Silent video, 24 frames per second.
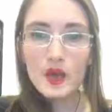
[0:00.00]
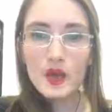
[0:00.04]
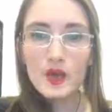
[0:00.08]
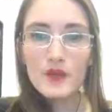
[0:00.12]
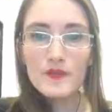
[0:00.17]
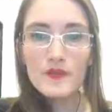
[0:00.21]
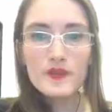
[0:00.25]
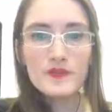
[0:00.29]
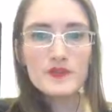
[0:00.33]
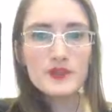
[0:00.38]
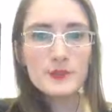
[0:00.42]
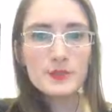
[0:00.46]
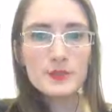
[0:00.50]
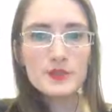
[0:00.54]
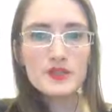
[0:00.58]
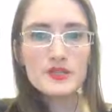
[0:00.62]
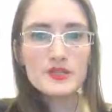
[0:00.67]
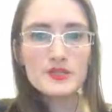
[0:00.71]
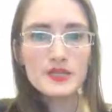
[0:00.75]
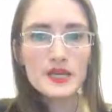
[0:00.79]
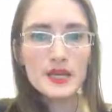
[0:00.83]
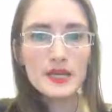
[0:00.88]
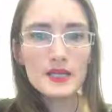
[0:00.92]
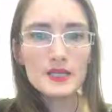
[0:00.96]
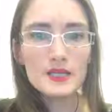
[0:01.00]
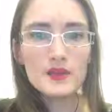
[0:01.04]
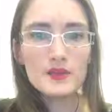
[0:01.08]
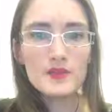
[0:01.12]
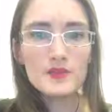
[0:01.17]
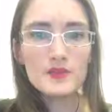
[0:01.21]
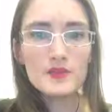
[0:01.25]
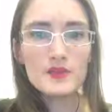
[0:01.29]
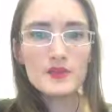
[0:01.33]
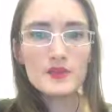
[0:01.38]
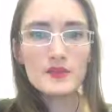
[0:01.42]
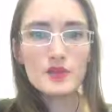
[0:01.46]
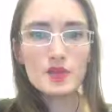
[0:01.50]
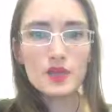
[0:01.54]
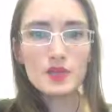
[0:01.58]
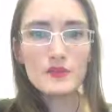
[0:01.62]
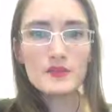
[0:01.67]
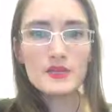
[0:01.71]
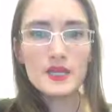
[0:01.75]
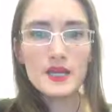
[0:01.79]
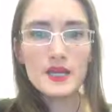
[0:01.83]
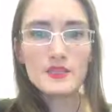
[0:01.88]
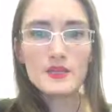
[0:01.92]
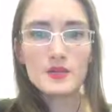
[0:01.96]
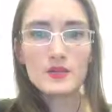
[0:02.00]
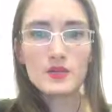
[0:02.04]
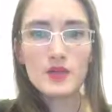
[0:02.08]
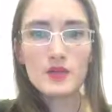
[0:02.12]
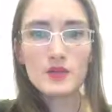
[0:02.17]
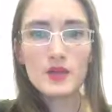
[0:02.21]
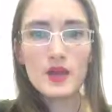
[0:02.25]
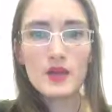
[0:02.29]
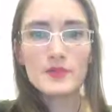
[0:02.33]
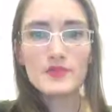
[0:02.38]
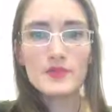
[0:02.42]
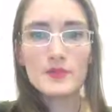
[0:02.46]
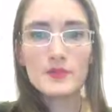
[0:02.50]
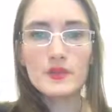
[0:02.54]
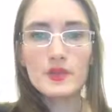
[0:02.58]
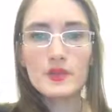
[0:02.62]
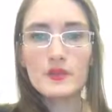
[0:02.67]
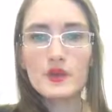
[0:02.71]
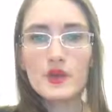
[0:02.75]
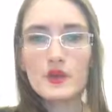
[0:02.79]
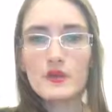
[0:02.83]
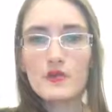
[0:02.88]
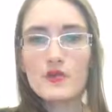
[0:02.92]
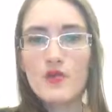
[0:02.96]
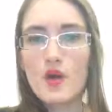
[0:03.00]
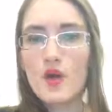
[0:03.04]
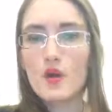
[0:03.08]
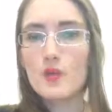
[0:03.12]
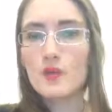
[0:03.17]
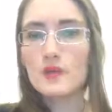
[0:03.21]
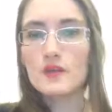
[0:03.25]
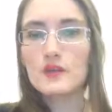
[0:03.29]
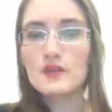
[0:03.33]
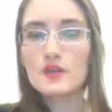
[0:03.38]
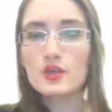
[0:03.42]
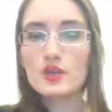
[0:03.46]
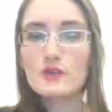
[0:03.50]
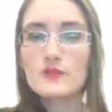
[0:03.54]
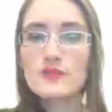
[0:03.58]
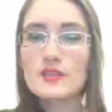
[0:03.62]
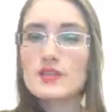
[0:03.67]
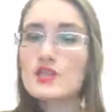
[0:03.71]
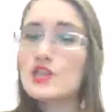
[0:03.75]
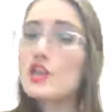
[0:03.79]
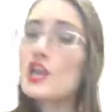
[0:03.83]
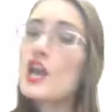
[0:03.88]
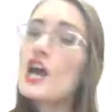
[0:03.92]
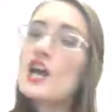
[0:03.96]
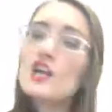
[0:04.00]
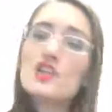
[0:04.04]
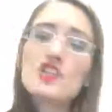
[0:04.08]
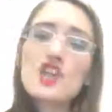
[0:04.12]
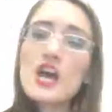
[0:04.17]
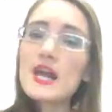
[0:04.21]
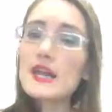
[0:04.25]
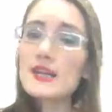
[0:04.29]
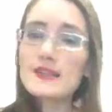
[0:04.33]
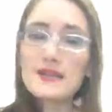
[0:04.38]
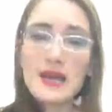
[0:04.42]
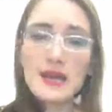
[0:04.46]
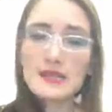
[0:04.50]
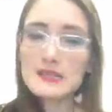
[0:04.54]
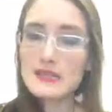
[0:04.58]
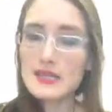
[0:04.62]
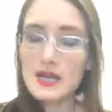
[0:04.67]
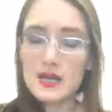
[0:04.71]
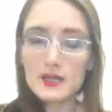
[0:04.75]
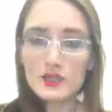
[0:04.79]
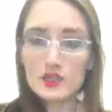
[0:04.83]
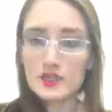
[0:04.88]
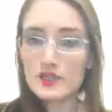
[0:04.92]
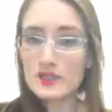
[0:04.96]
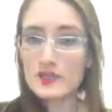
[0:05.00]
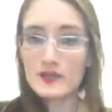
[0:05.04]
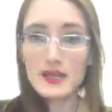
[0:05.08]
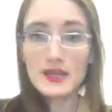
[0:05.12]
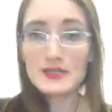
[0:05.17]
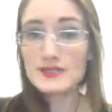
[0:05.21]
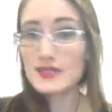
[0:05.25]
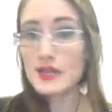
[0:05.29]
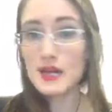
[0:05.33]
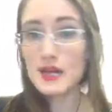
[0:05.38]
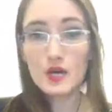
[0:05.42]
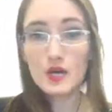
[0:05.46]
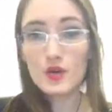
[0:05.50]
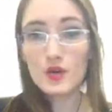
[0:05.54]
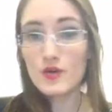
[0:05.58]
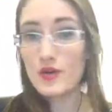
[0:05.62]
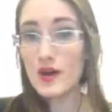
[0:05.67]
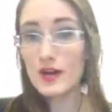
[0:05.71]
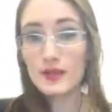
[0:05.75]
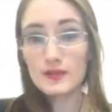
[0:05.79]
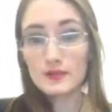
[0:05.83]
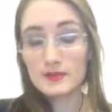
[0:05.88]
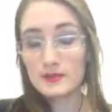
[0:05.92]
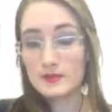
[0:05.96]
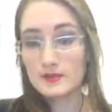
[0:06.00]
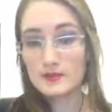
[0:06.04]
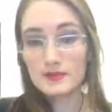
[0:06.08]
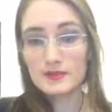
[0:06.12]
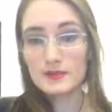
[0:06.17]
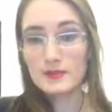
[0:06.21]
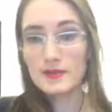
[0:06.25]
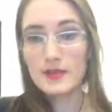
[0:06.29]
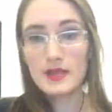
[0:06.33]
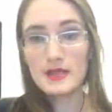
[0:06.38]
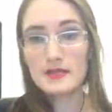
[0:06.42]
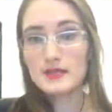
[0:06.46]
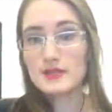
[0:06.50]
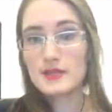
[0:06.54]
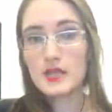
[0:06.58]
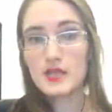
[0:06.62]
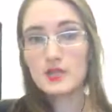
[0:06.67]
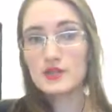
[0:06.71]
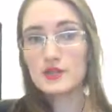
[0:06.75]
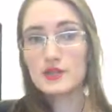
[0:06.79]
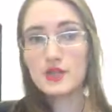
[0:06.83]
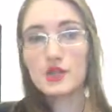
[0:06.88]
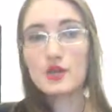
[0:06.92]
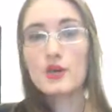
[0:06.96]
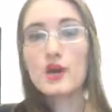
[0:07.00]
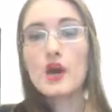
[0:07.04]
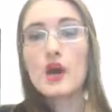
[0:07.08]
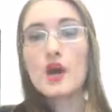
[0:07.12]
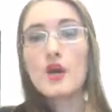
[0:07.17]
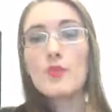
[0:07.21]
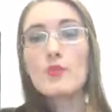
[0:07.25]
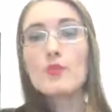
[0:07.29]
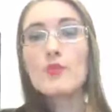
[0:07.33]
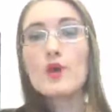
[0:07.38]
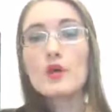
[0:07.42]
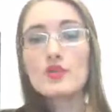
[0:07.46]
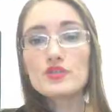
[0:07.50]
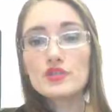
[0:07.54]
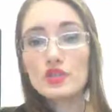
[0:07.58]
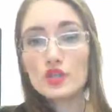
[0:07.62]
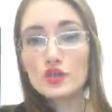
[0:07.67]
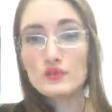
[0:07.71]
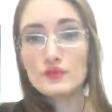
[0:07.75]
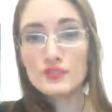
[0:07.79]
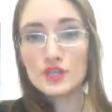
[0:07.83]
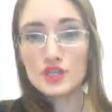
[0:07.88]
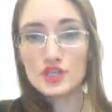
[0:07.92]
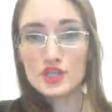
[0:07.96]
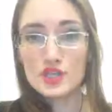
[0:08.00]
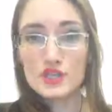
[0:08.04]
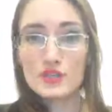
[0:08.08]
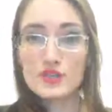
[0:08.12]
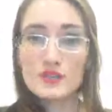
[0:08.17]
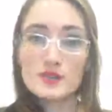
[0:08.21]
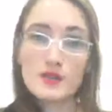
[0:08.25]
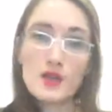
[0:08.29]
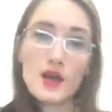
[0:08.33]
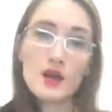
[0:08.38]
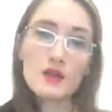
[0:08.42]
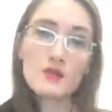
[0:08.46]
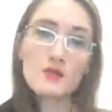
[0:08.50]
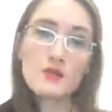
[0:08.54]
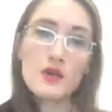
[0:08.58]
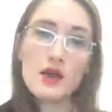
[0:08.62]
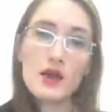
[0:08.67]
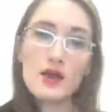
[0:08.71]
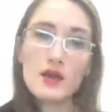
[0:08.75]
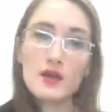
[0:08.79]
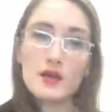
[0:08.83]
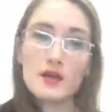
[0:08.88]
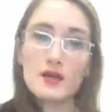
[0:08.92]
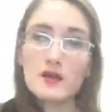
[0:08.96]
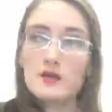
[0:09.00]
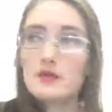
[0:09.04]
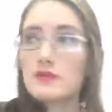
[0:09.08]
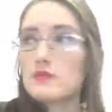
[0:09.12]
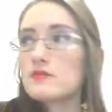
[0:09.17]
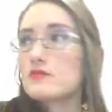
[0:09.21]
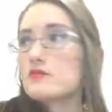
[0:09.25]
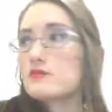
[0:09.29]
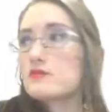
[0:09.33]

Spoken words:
"50% of the circumcised are known to have something done wrong with the circumcision." Janet, that's not correct. That is not true. Most circumcisions done by,